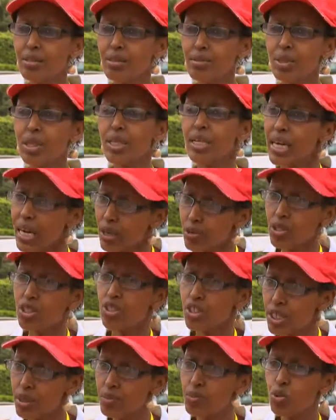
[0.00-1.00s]
encourage
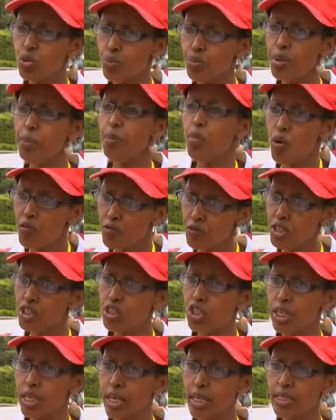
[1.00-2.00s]
them to be more
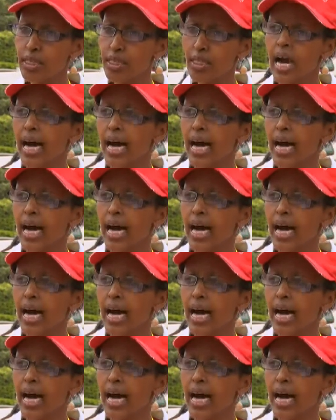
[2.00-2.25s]
vigilant.